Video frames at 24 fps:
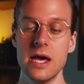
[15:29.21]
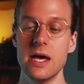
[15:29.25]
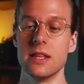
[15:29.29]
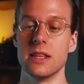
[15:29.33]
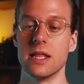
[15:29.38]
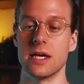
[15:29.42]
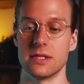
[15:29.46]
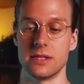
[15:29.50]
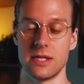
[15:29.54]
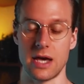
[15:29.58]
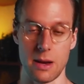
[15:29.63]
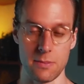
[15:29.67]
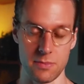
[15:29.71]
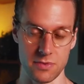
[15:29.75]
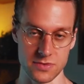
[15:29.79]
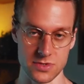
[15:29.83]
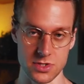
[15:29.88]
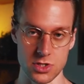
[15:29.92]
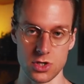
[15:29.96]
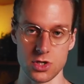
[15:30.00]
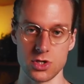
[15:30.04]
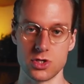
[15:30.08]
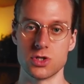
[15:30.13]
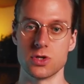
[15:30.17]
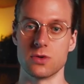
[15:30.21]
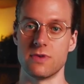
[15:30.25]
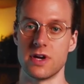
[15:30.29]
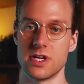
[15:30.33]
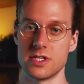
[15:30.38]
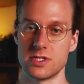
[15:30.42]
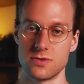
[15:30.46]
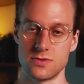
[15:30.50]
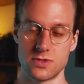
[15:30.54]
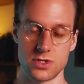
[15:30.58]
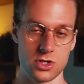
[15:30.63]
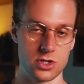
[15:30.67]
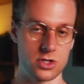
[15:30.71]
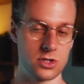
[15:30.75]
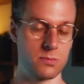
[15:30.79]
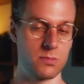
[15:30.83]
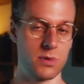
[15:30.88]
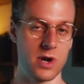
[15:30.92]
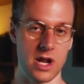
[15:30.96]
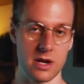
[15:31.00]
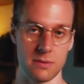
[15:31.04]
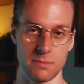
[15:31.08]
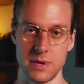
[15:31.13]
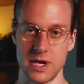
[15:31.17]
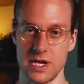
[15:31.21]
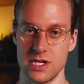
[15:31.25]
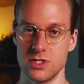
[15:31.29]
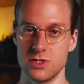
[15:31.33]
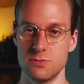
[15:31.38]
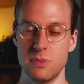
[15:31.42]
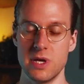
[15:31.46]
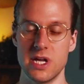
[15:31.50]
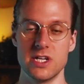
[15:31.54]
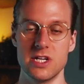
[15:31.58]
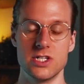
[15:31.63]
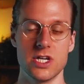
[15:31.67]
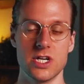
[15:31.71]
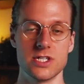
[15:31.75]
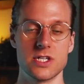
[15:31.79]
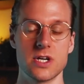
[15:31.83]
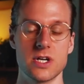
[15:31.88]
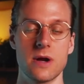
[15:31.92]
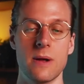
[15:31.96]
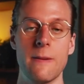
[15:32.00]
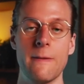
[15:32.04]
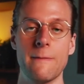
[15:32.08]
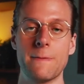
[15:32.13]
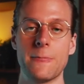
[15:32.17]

like top of search or rest of search or product page bid adjuster.